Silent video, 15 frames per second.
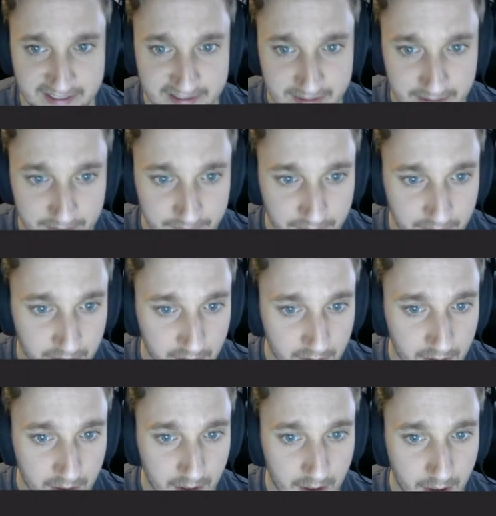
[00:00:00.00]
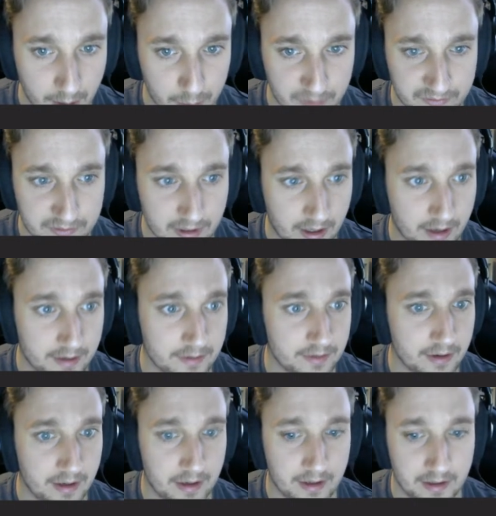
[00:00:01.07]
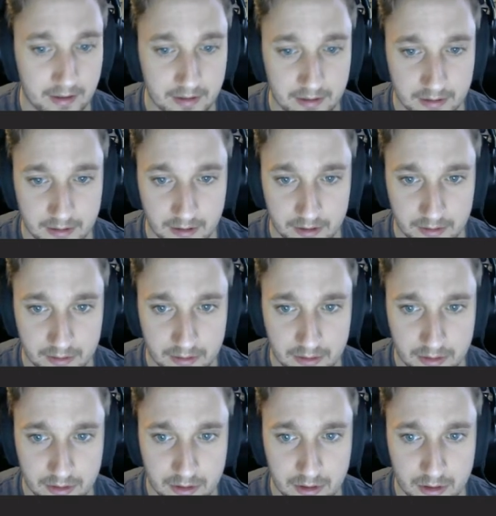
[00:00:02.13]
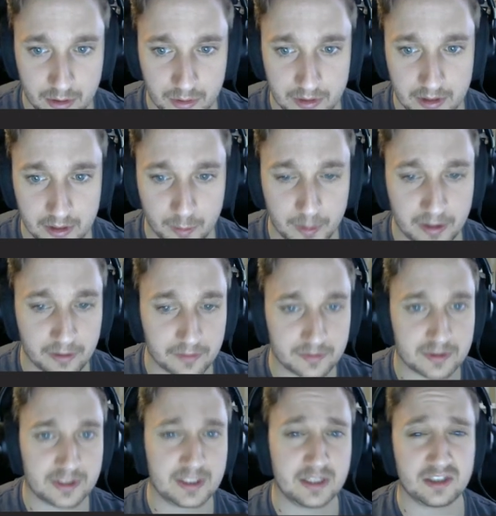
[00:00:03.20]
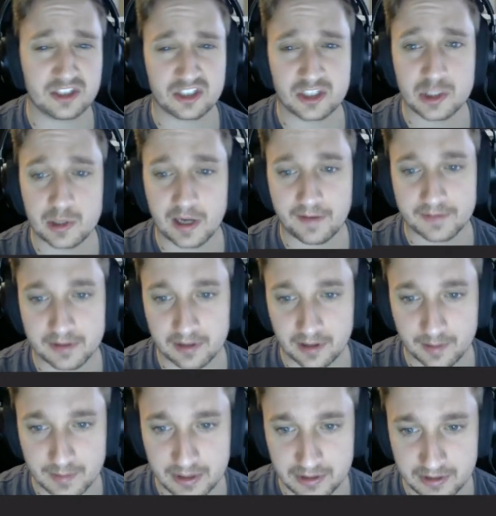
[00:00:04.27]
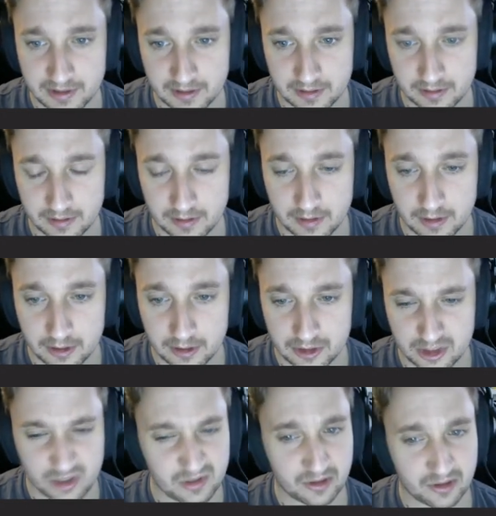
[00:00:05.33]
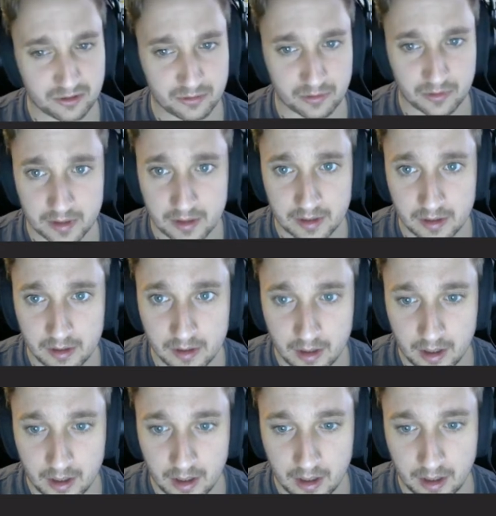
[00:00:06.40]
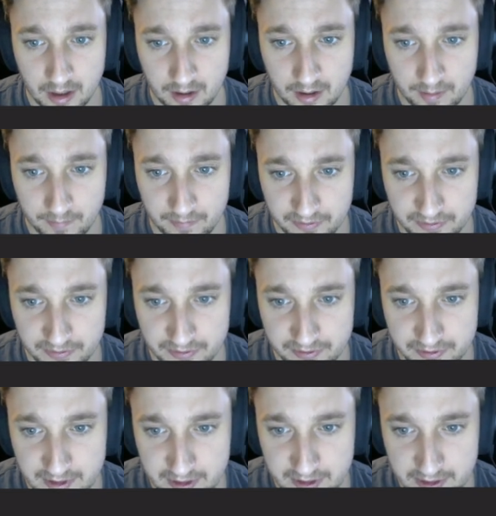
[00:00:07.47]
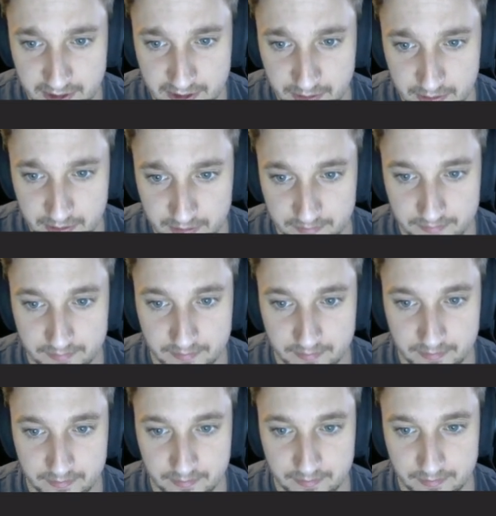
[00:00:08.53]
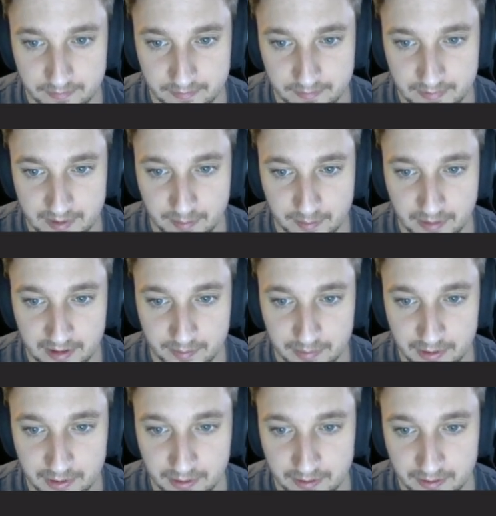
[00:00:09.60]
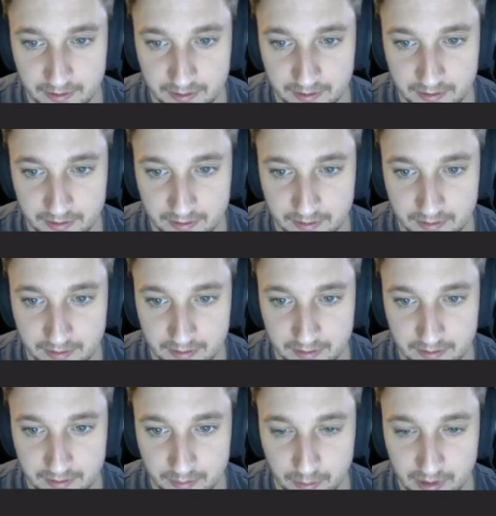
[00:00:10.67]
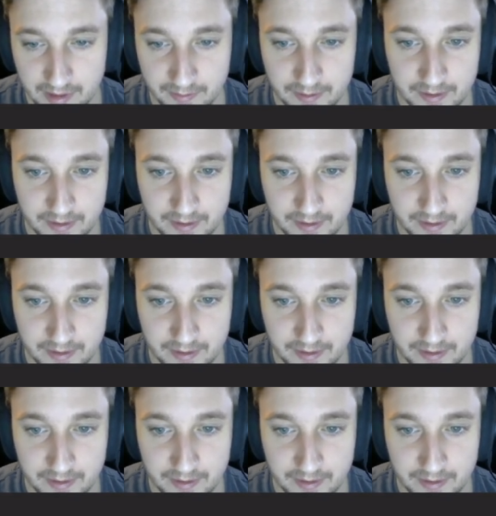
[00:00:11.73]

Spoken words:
thing, we've got a note here we don't see just too often in our music. 2 notes, really. These two, come on, computer. Whatever.